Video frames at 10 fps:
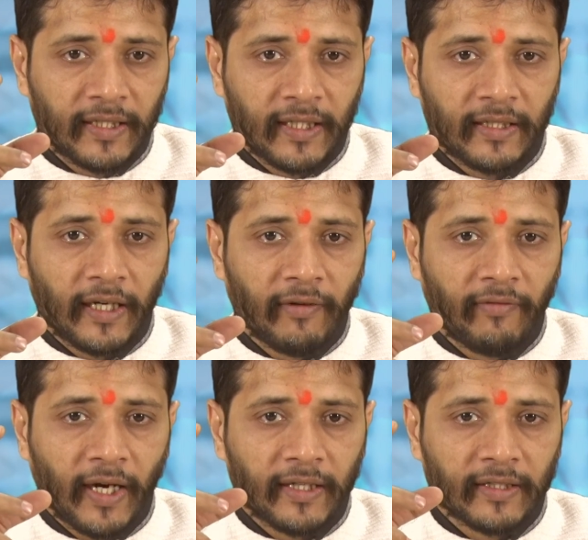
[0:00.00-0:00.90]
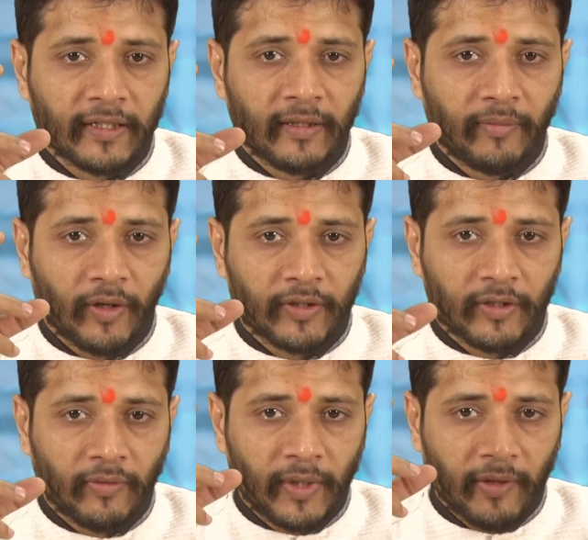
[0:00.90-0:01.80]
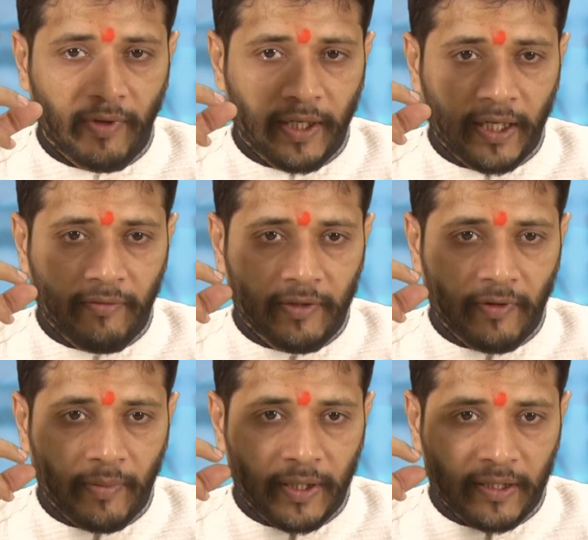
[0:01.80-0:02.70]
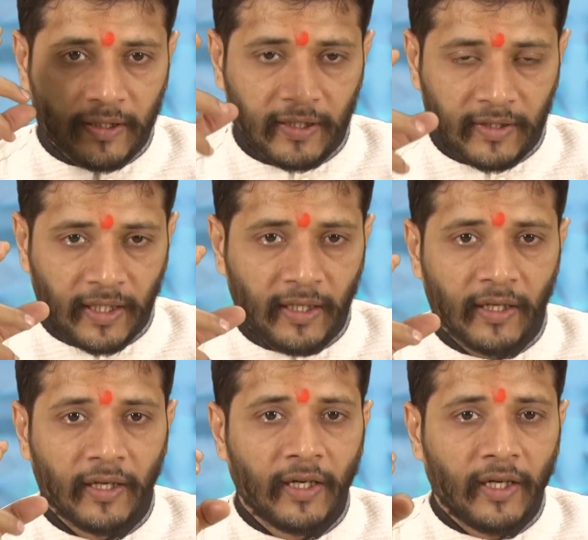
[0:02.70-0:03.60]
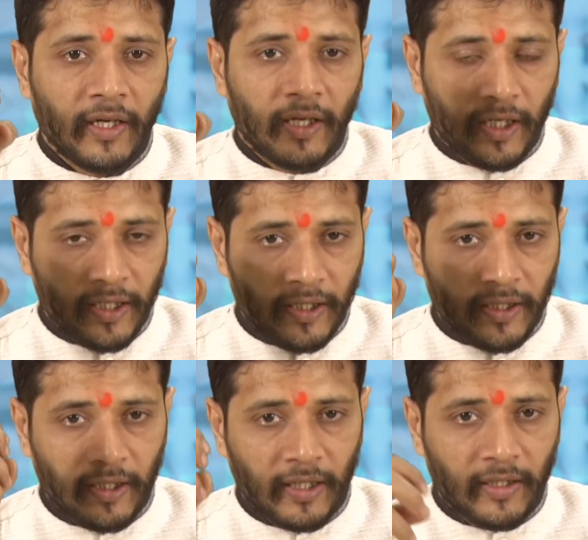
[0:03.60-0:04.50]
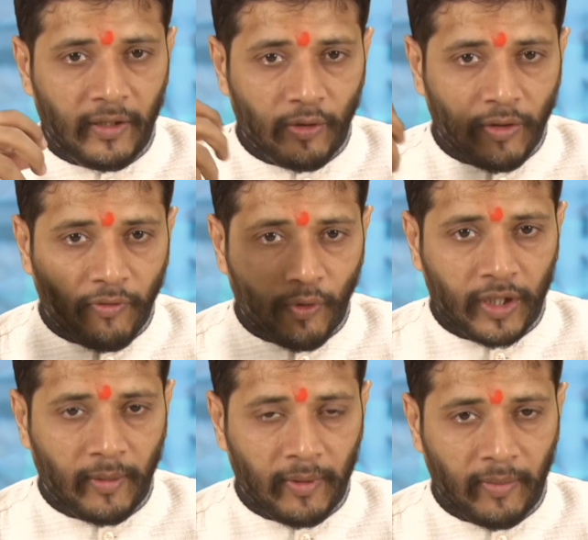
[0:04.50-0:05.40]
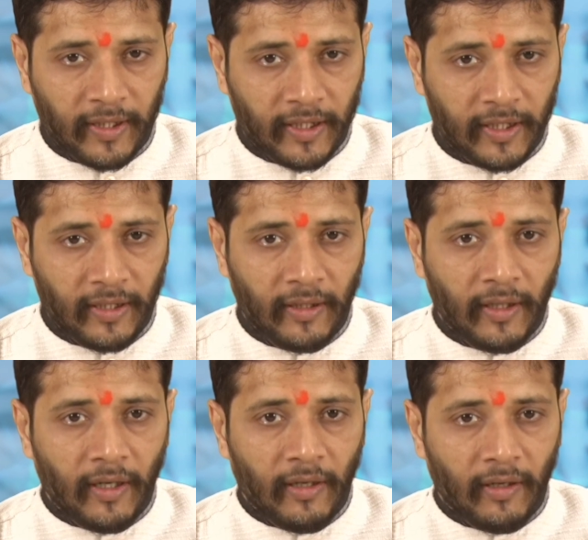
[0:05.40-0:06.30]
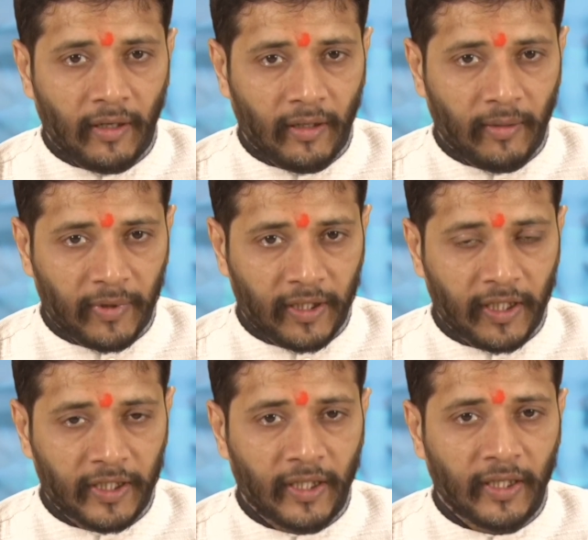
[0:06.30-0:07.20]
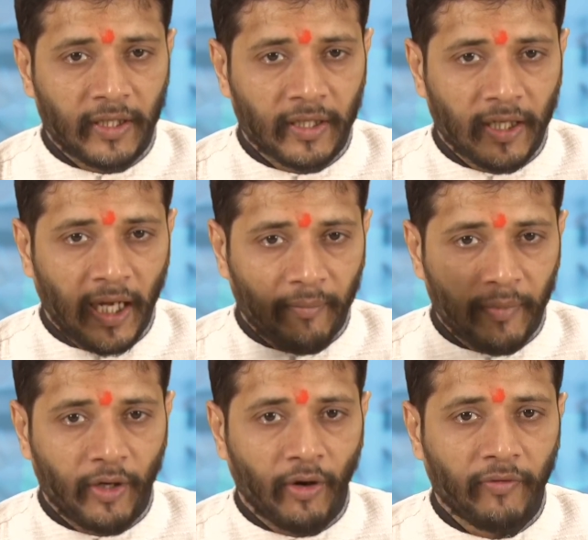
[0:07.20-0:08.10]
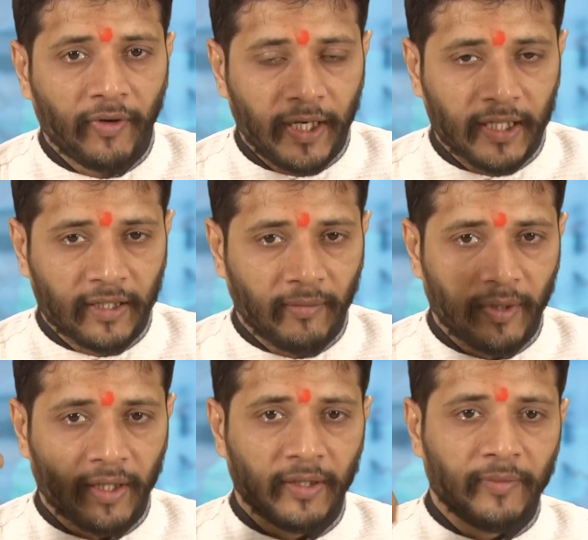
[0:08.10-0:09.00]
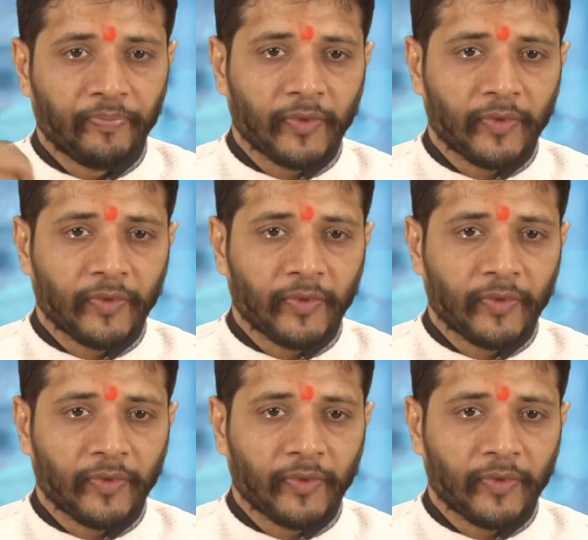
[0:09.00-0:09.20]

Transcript: indices. In fact, this is the process of deflating, which will be discussed in the forthcoming presentation under the ambit of index number.